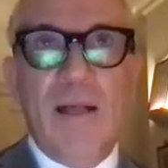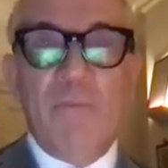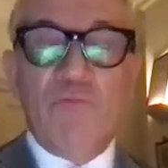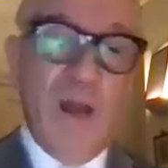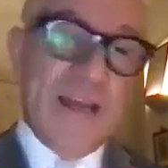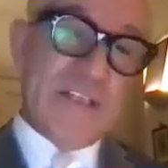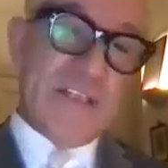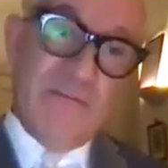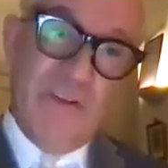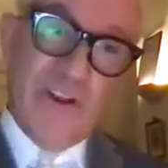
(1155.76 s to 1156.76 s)
Right
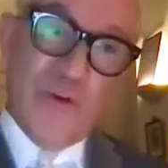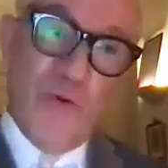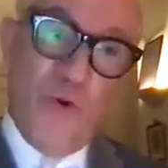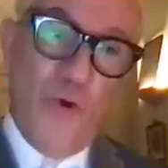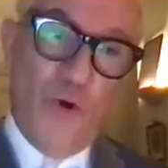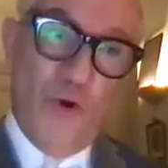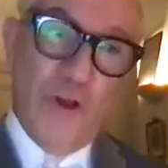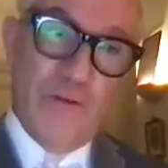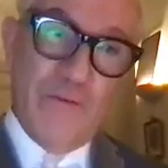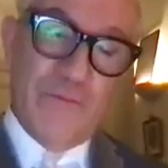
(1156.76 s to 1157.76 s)
at the very core
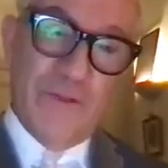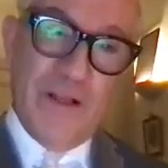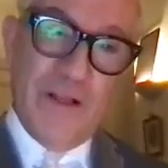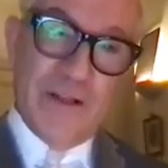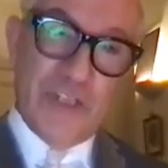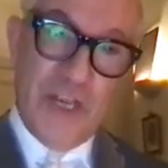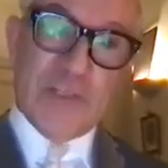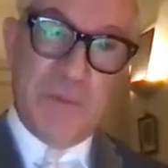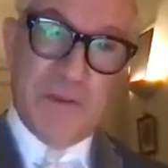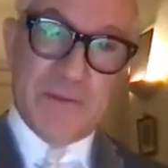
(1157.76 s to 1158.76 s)
of
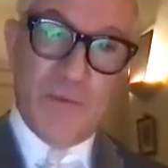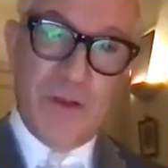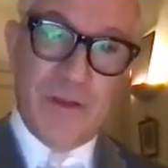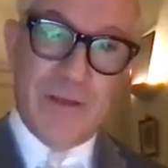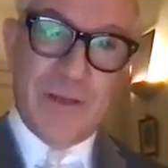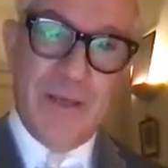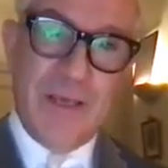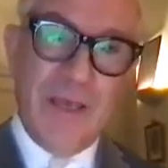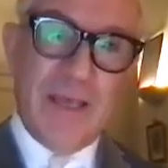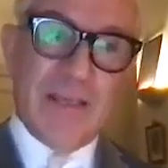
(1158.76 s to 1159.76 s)
Shakespeare's work
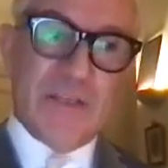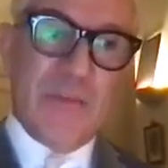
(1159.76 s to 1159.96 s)
is the